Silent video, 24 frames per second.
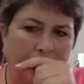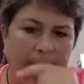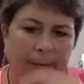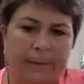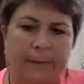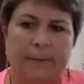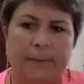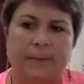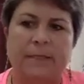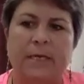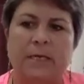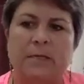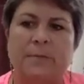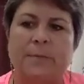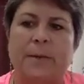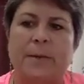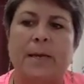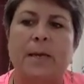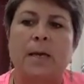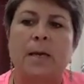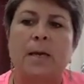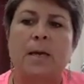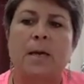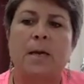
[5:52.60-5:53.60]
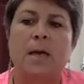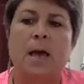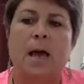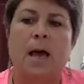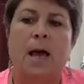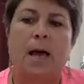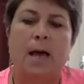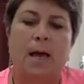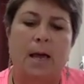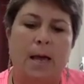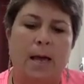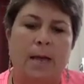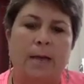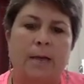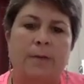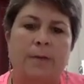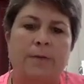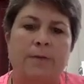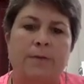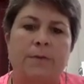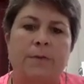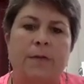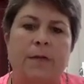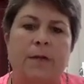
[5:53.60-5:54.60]
Excuse me.
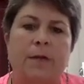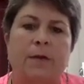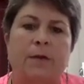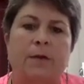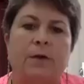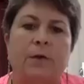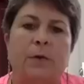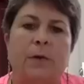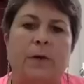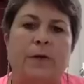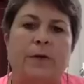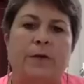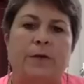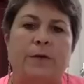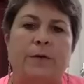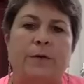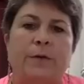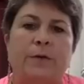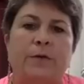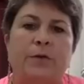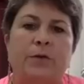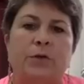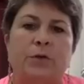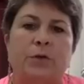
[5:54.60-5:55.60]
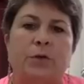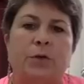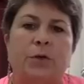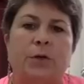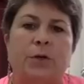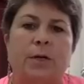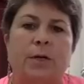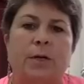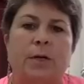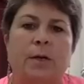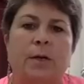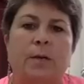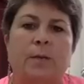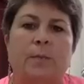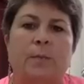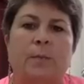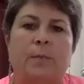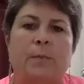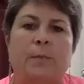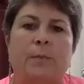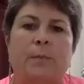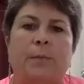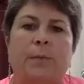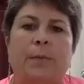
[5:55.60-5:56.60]
Another thing you're going to do is you're going to
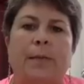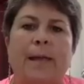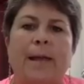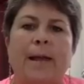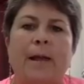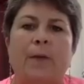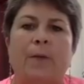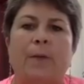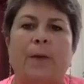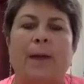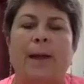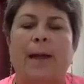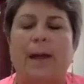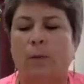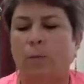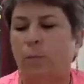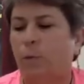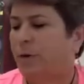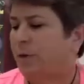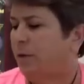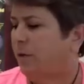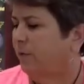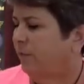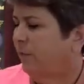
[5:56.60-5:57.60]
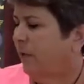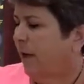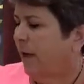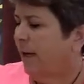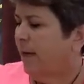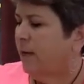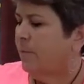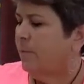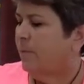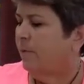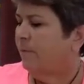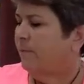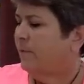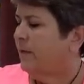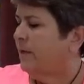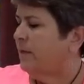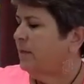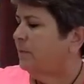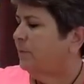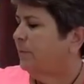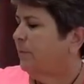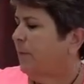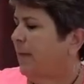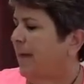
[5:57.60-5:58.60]
play around with the volume of
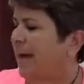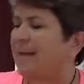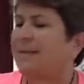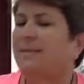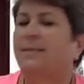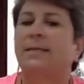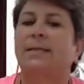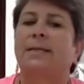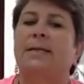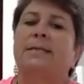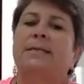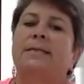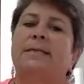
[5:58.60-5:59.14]
these plastic